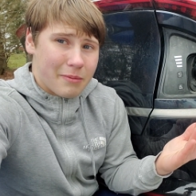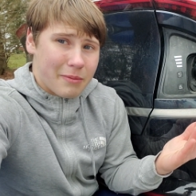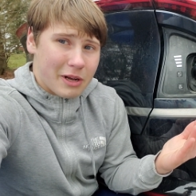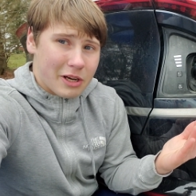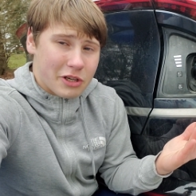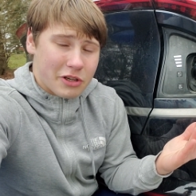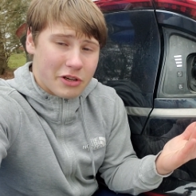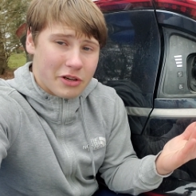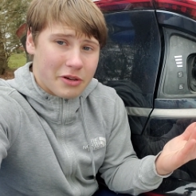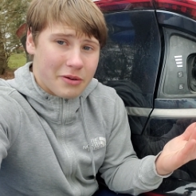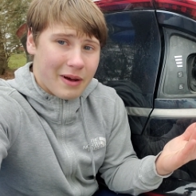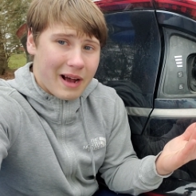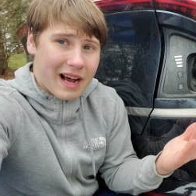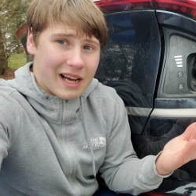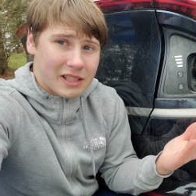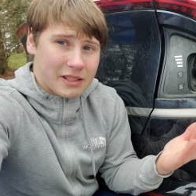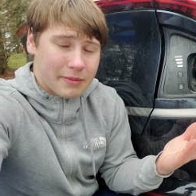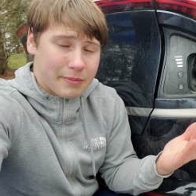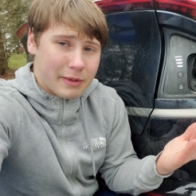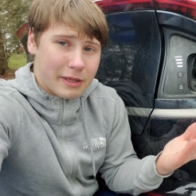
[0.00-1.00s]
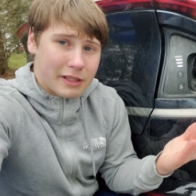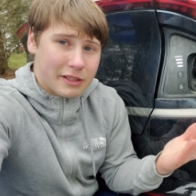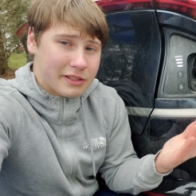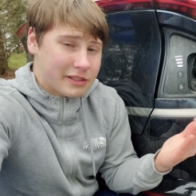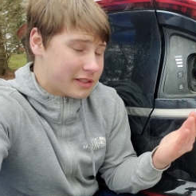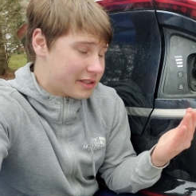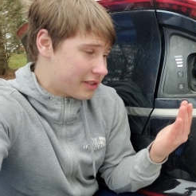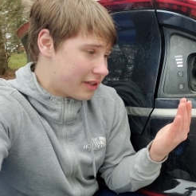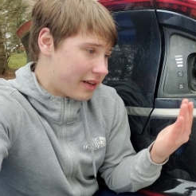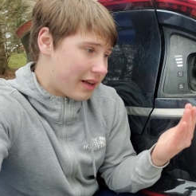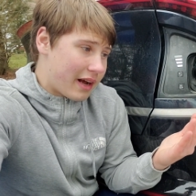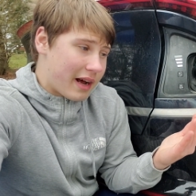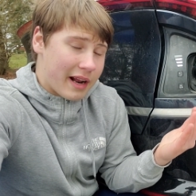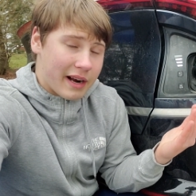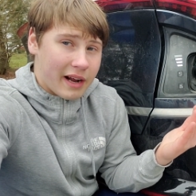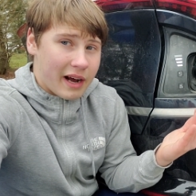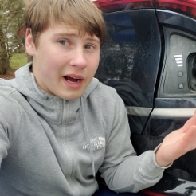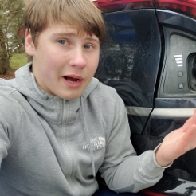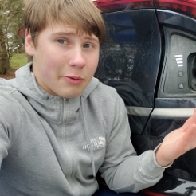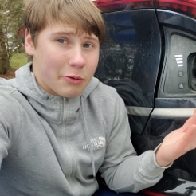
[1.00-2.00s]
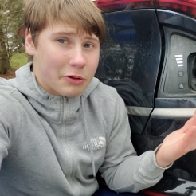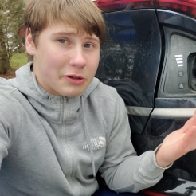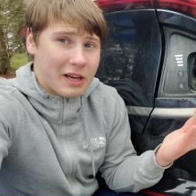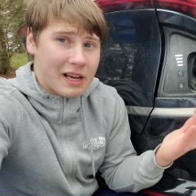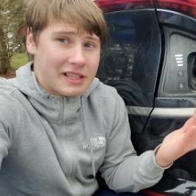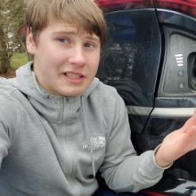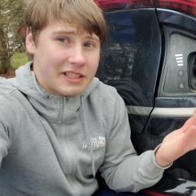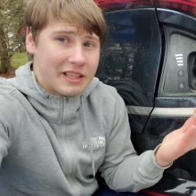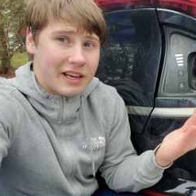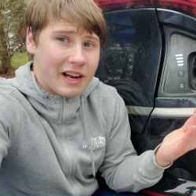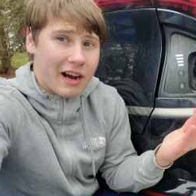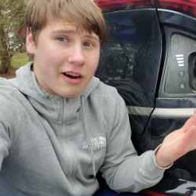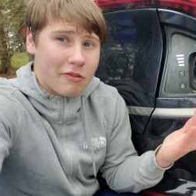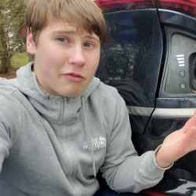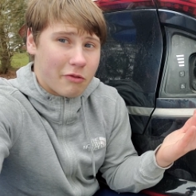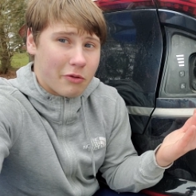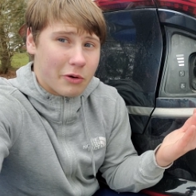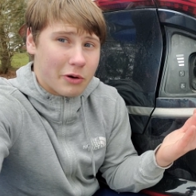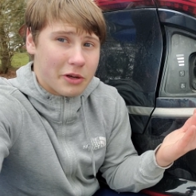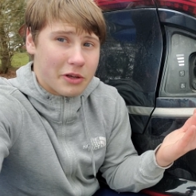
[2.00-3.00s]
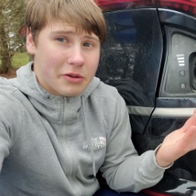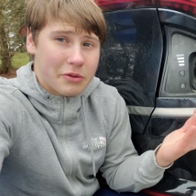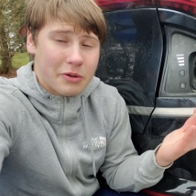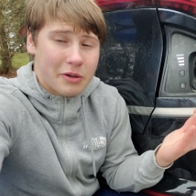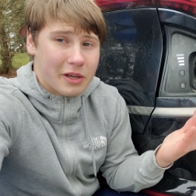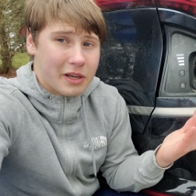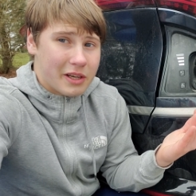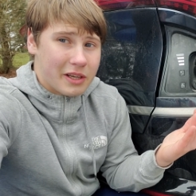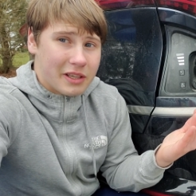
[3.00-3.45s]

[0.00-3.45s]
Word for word: Make sure you ask me so, and I will test it out for you